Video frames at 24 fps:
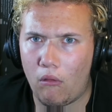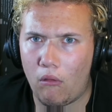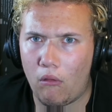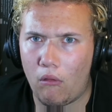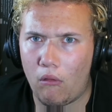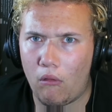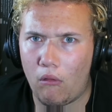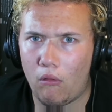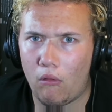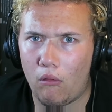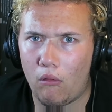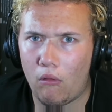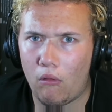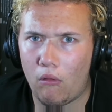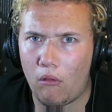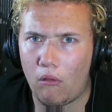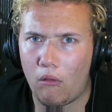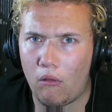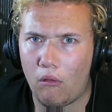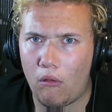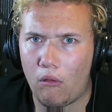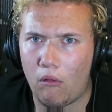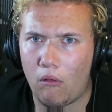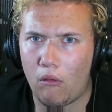
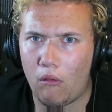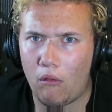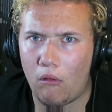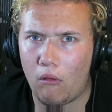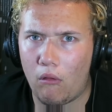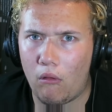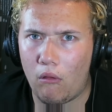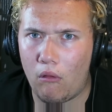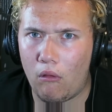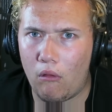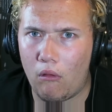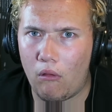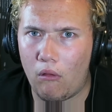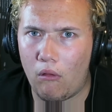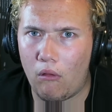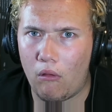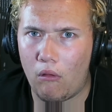Nothing is said.